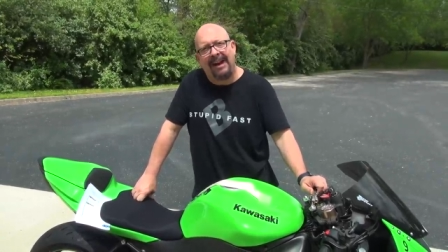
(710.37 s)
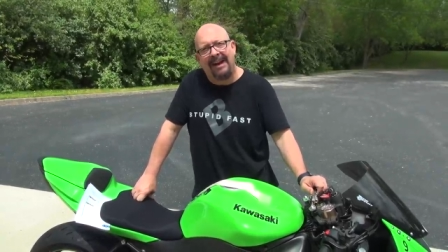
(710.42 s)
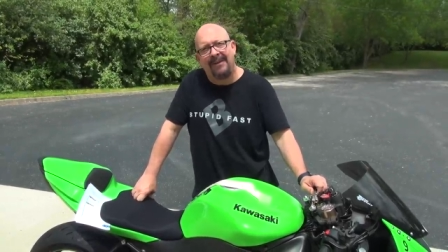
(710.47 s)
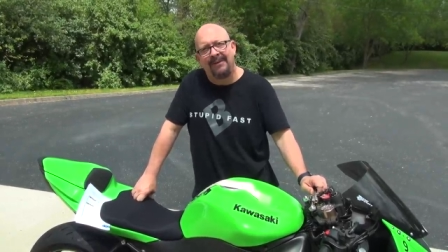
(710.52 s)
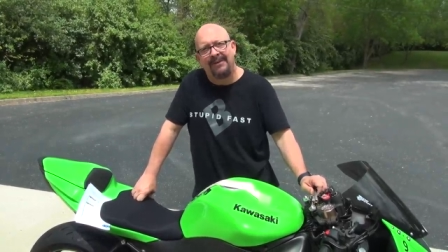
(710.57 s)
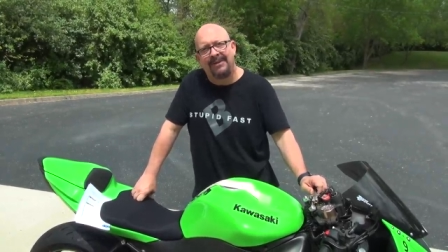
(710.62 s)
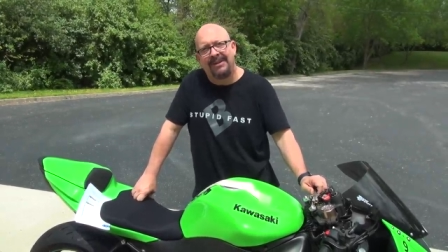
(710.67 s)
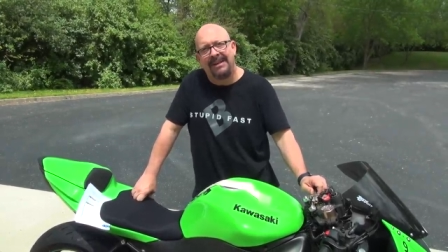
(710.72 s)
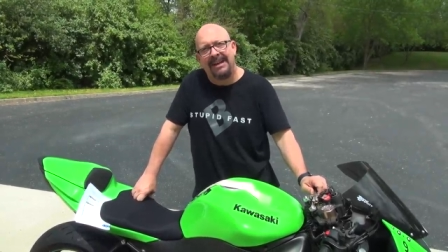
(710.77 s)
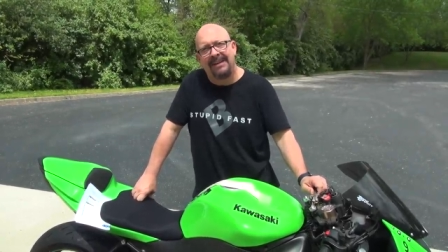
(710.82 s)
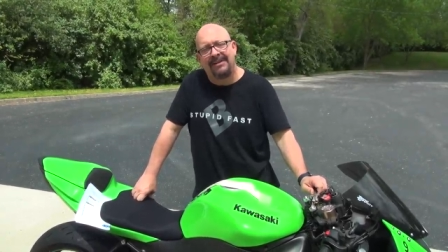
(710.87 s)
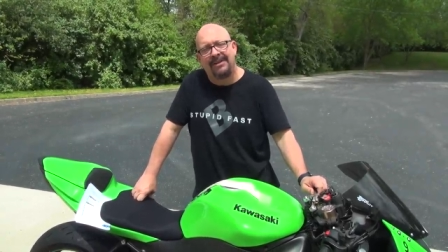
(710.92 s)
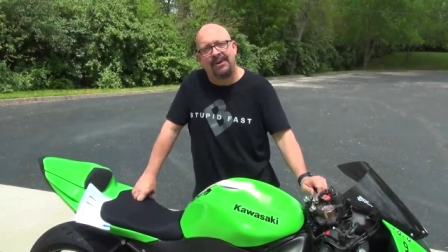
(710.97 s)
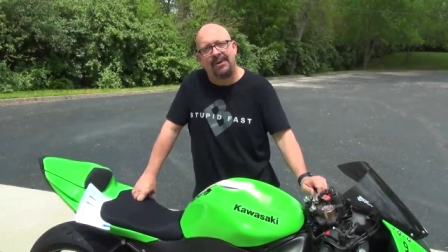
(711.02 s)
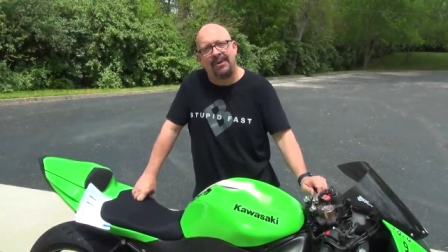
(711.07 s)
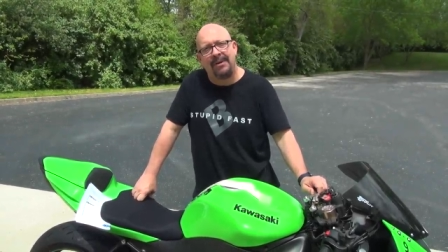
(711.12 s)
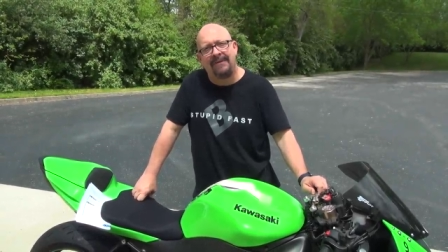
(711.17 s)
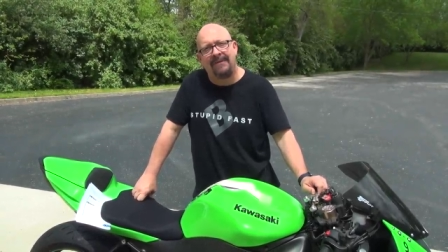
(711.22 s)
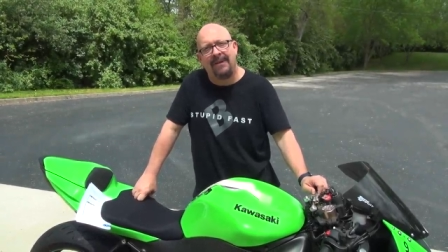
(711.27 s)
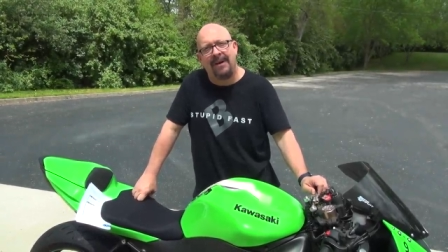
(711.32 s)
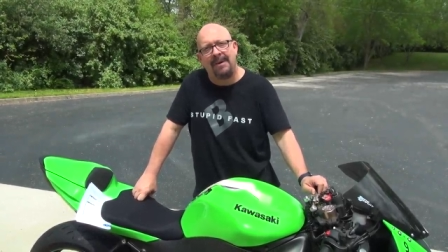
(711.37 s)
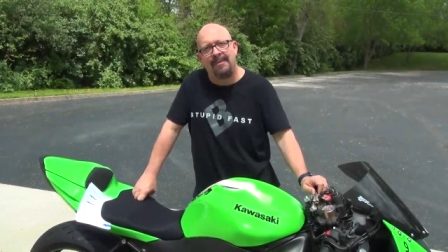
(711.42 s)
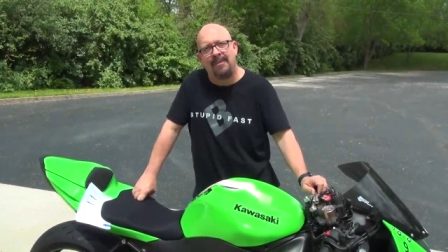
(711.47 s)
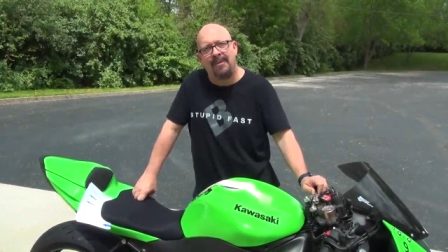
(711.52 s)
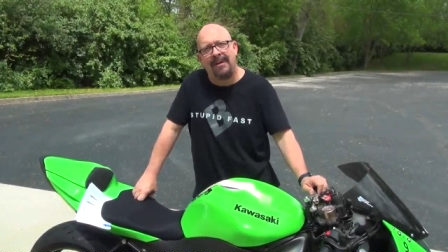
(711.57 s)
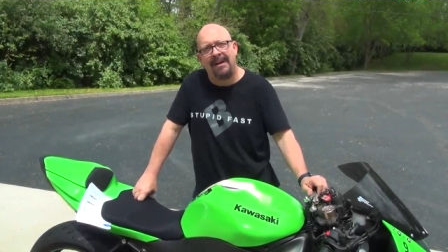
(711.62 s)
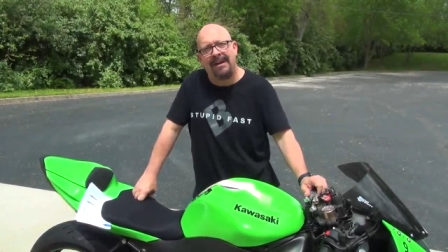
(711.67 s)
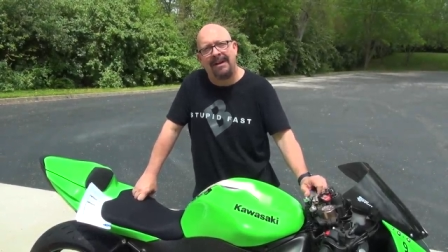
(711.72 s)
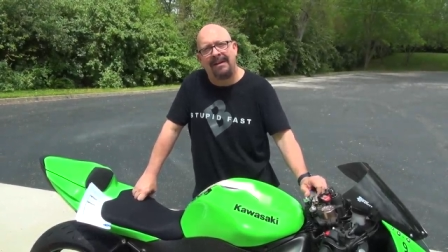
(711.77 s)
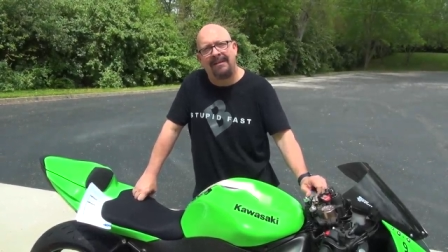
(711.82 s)
I don't see us doing very
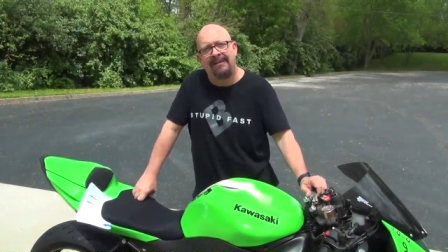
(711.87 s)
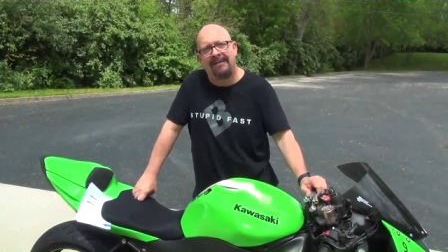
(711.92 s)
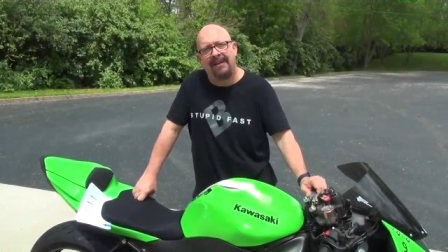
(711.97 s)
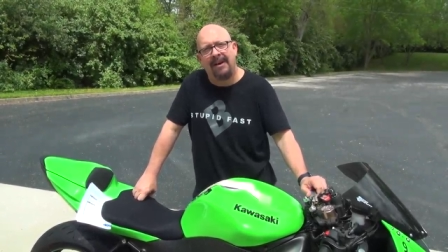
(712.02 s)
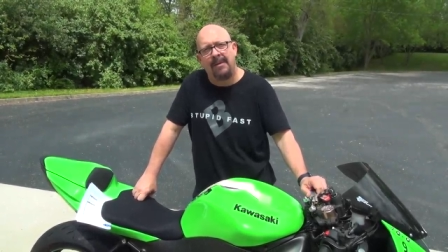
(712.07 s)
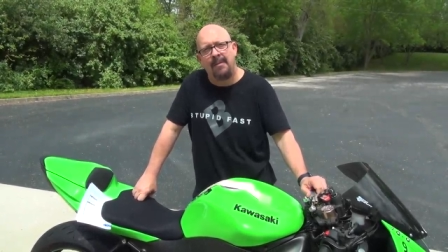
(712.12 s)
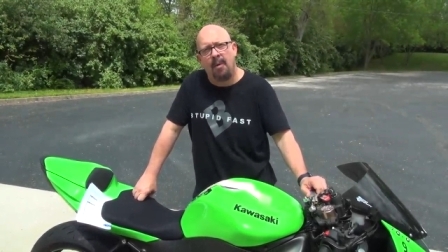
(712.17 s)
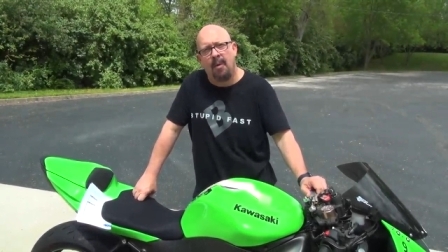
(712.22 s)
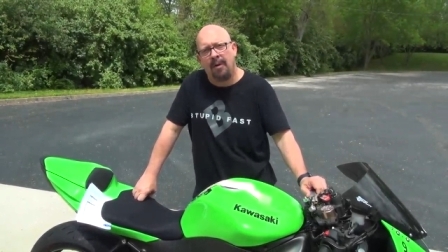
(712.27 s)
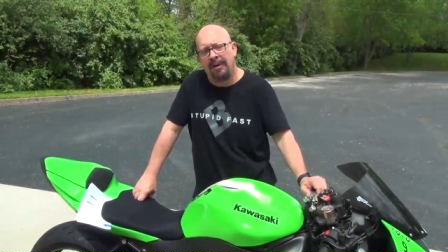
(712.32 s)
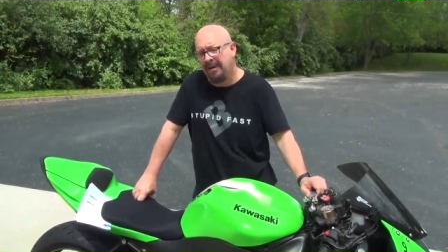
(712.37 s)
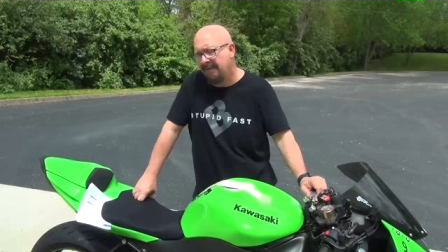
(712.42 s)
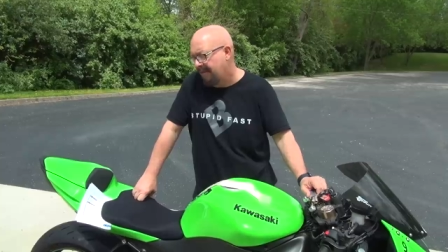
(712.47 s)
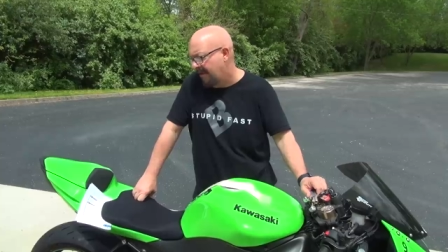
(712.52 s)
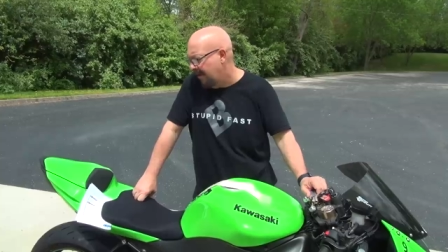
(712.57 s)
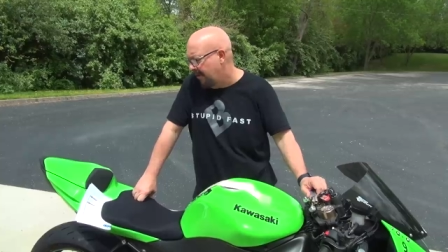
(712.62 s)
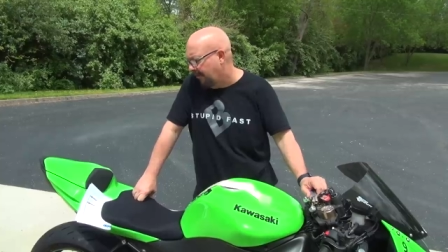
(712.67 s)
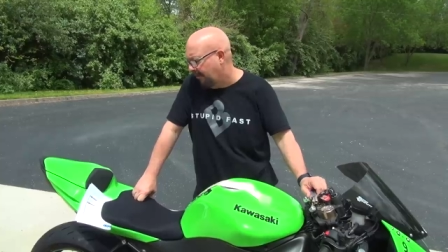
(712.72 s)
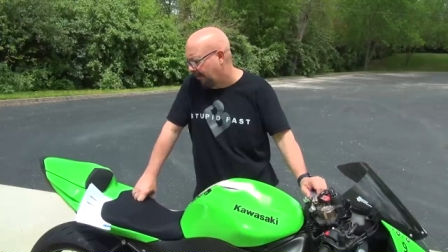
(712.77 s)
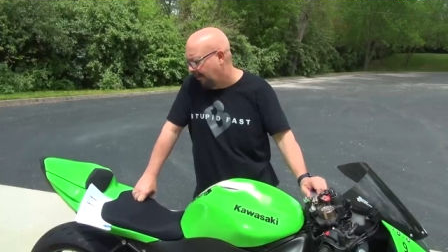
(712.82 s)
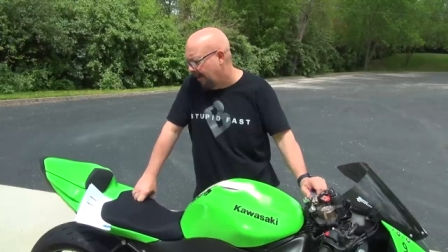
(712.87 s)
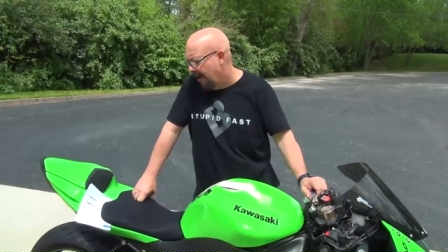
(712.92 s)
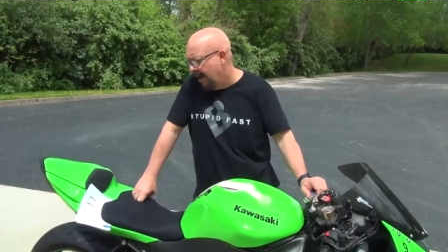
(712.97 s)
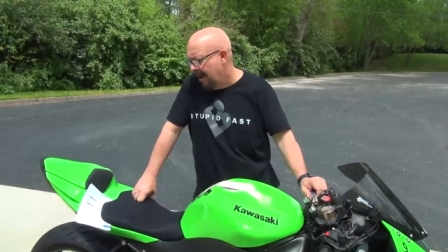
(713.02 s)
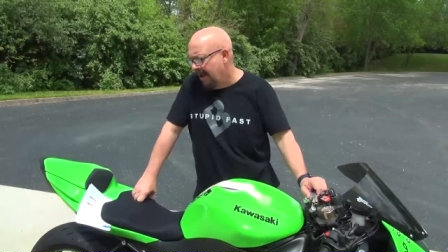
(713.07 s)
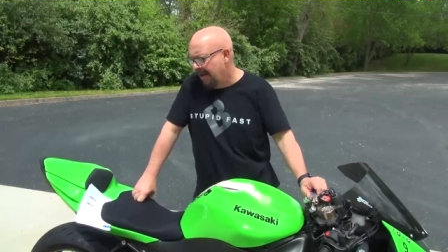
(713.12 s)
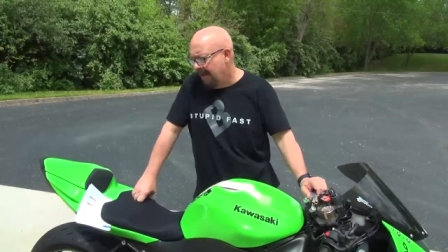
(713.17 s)
more in the future,